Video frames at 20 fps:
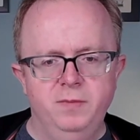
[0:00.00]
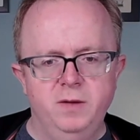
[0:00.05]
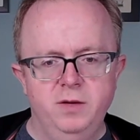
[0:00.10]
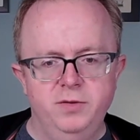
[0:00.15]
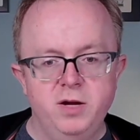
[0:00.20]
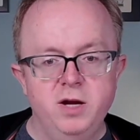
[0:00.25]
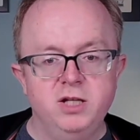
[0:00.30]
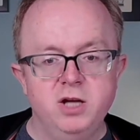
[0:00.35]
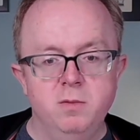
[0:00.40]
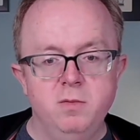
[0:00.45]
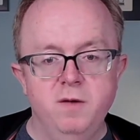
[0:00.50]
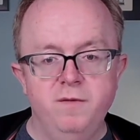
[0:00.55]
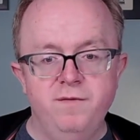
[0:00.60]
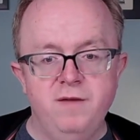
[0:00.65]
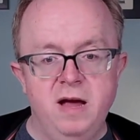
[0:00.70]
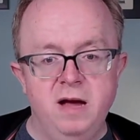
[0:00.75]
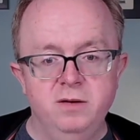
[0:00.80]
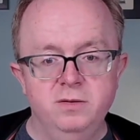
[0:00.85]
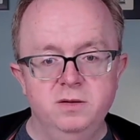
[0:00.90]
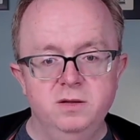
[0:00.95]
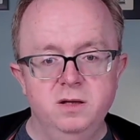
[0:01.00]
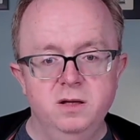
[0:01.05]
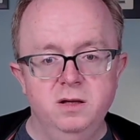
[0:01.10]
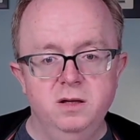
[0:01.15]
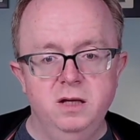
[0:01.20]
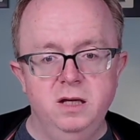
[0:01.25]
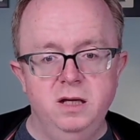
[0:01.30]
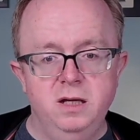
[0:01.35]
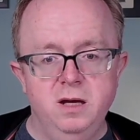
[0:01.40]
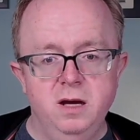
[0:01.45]
The only time I found that
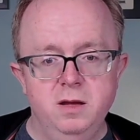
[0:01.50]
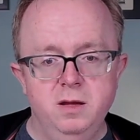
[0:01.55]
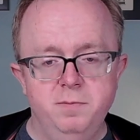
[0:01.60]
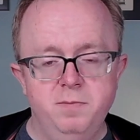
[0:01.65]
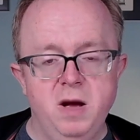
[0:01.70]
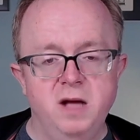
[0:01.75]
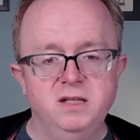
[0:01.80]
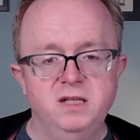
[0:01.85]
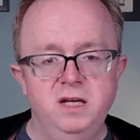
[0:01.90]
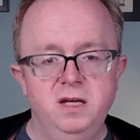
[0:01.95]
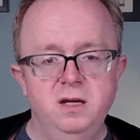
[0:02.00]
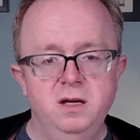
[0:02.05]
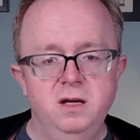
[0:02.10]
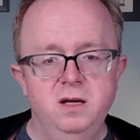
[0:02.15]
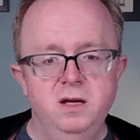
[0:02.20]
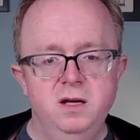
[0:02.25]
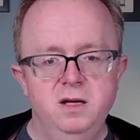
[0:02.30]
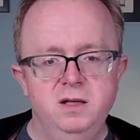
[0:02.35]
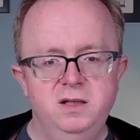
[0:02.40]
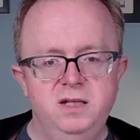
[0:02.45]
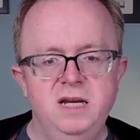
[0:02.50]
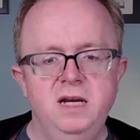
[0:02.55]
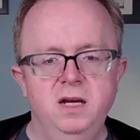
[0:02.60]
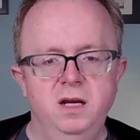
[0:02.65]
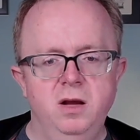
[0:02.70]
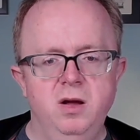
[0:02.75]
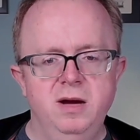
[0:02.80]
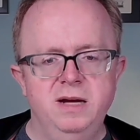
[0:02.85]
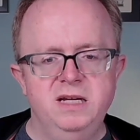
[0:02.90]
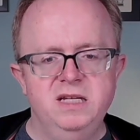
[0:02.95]
the putty didn't
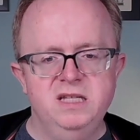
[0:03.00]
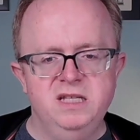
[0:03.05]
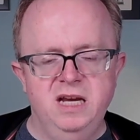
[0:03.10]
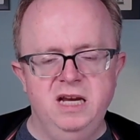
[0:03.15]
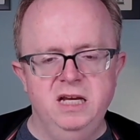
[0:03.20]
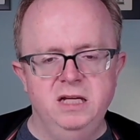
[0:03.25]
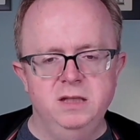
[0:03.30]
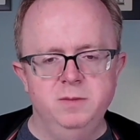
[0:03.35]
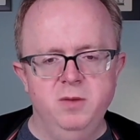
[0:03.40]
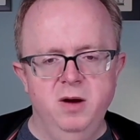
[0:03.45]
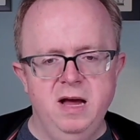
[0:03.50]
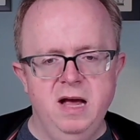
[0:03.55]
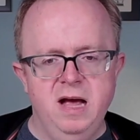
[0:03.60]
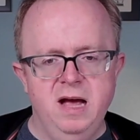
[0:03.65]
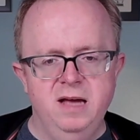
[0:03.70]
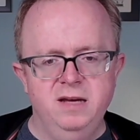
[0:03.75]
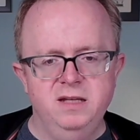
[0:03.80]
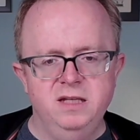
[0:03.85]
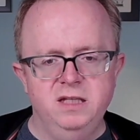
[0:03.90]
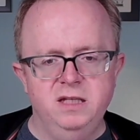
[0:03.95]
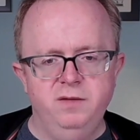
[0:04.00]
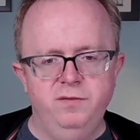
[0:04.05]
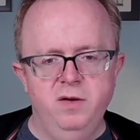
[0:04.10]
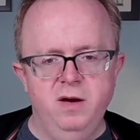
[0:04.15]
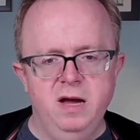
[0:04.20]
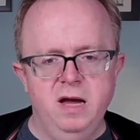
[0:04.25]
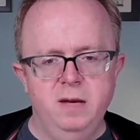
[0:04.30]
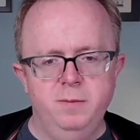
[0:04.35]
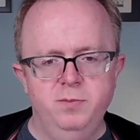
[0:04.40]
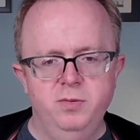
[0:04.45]
like sticking to my hand is if I
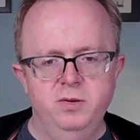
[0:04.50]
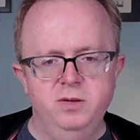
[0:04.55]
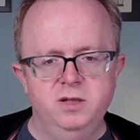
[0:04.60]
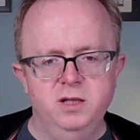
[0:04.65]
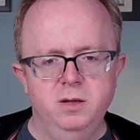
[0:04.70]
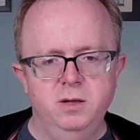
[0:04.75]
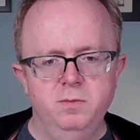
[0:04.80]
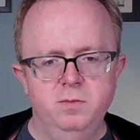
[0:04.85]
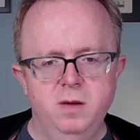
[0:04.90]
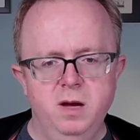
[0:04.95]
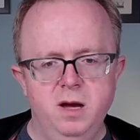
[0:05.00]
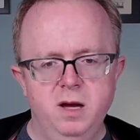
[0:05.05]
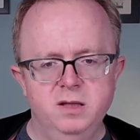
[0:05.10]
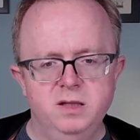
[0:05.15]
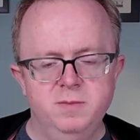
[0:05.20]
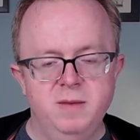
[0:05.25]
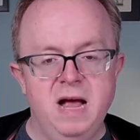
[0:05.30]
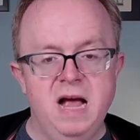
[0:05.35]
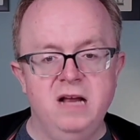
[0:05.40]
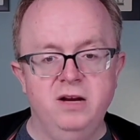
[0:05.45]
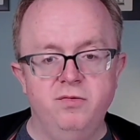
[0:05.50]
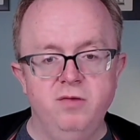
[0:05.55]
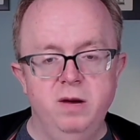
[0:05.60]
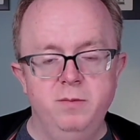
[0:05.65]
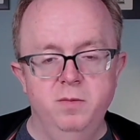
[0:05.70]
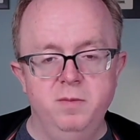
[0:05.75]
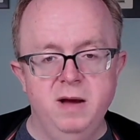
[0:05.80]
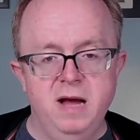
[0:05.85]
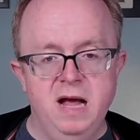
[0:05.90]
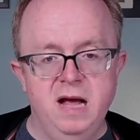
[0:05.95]
had put some hand cream
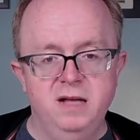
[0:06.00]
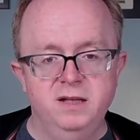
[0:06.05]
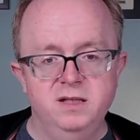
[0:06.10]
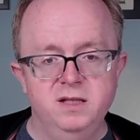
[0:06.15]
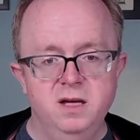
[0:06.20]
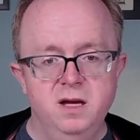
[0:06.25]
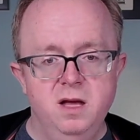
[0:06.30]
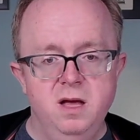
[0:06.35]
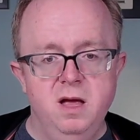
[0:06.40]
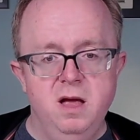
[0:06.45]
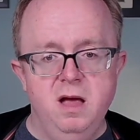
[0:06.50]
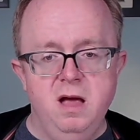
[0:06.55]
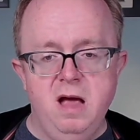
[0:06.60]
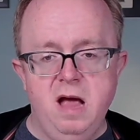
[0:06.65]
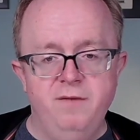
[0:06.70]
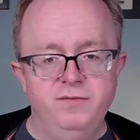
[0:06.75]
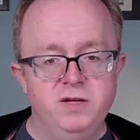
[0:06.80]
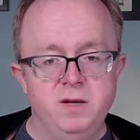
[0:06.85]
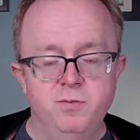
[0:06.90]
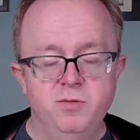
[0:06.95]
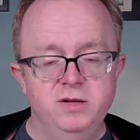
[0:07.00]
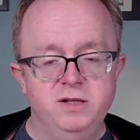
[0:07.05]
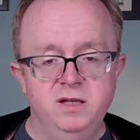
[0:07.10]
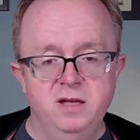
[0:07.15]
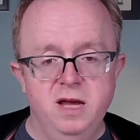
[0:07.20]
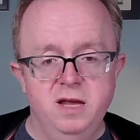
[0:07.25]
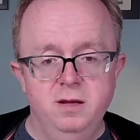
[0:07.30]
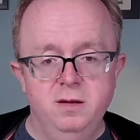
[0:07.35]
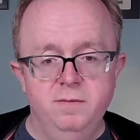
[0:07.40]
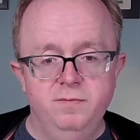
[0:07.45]
on my hands, and for some reason
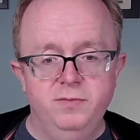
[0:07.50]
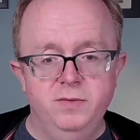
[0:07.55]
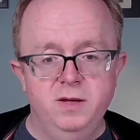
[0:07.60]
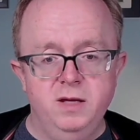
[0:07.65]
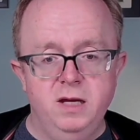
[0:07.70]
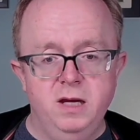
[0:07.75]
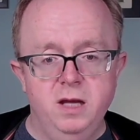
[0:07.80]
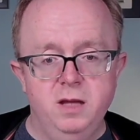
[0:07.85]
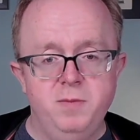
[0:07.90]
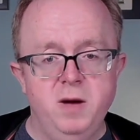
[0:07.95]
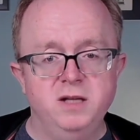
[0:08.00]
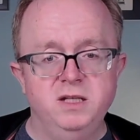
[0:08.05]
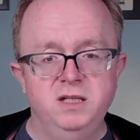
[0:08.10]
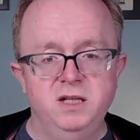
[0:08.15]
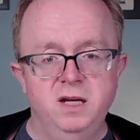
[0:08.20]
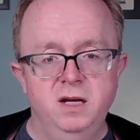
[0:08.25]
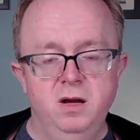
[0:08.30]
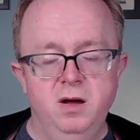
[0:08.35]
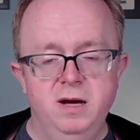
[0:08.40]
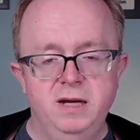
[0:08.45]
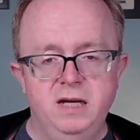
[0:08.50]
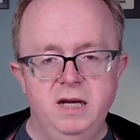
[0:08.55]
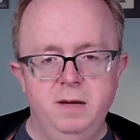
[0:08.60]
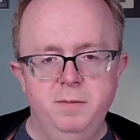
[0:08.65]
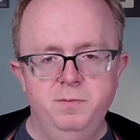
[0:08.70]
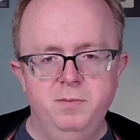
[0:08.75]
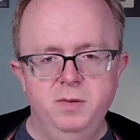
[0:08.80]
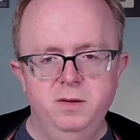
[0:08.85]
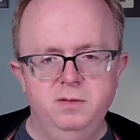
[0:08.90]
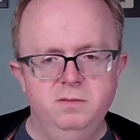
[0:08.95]
then the putty didn't like it,
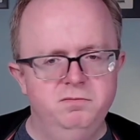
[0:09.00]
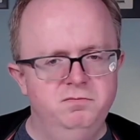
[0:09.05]
but